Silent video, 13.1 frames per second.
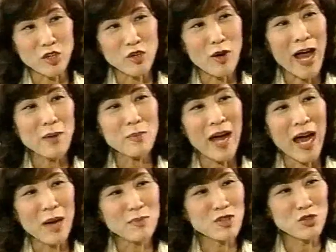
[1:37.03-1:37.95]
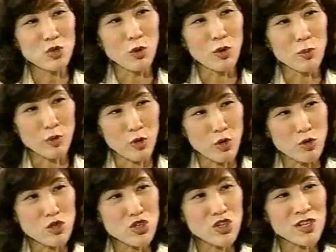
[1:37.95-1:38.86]
bit of a technocrat, perhaps,
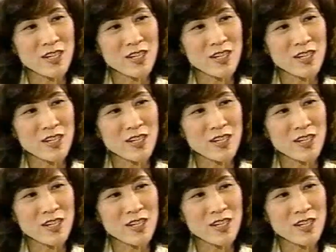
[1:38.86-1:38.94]
in your